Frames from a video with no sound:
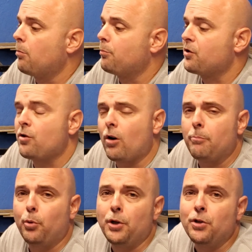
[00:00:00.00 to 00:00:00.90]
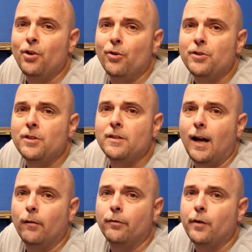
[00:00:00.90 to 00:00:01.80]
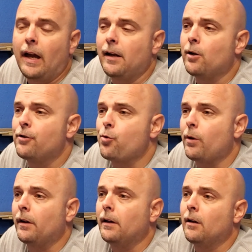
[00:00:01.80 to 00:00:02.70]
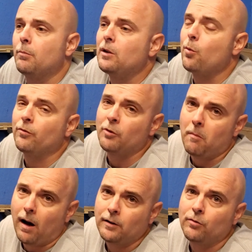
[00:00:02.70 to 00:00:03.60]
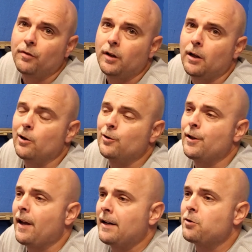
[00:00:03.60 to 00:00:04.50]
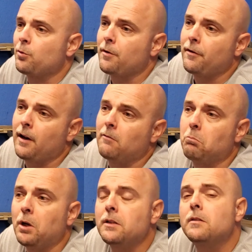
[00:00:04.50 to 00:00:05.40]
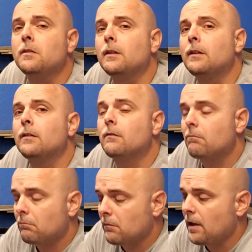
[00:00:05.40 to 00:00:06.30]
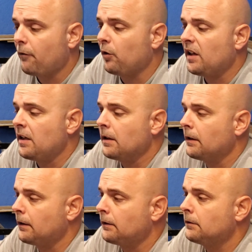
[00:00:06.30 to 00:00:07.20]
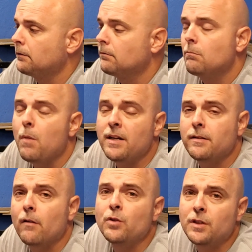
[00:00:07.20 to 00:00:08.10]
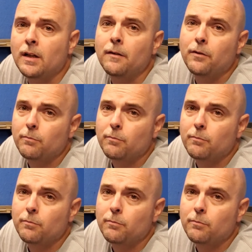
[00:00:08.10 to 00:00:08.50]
start putting notices out for that here shortly. I'll be doing reminder videos and that sort of thing. But definitely May 17th